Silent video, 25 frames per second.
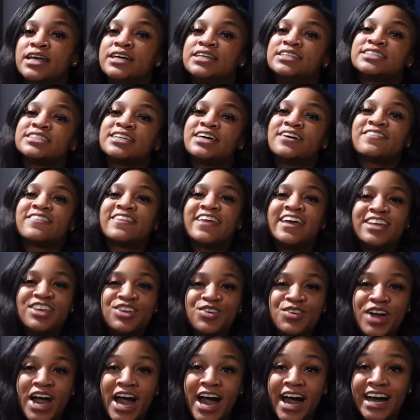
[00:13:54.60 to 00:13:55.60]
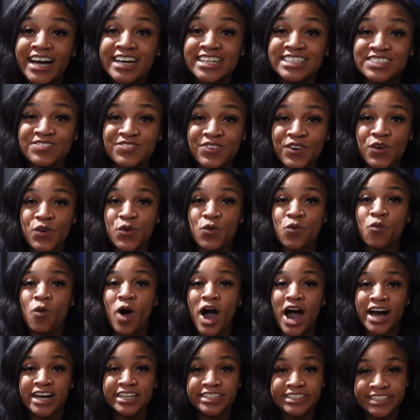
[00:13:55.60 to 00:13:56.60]
so thank you guys for
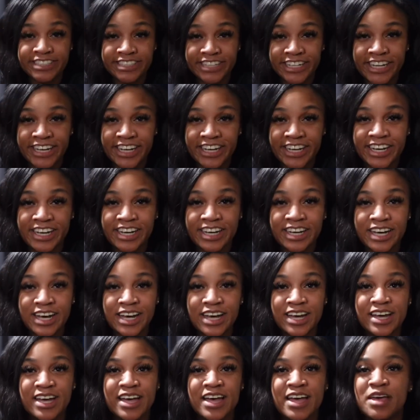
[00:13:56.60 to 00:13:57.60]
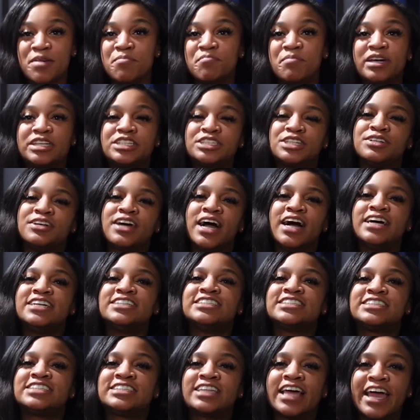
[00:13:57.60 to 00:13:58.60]
watching. Make sure you guys
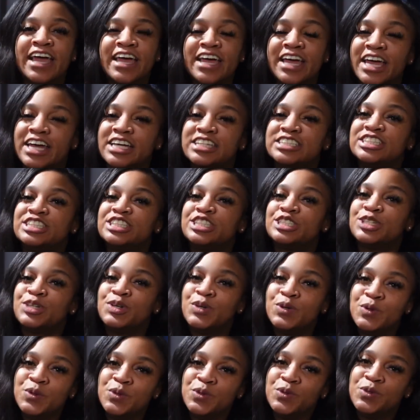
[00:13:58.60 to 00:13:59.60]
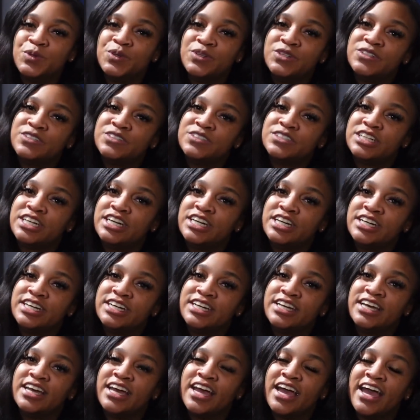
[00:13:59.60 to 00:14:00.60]
stay in tune
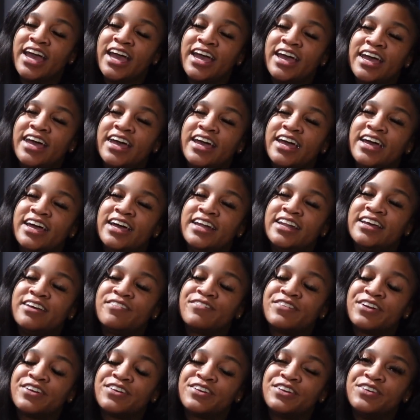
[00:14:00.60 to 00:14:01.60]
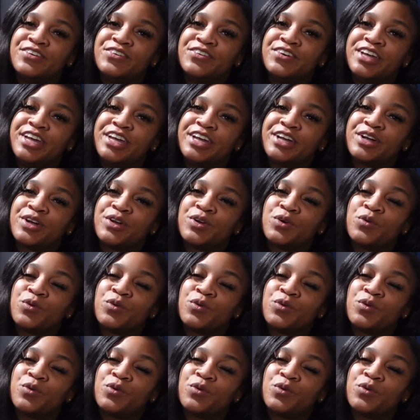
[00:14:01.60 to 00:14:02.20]
and if you're new here,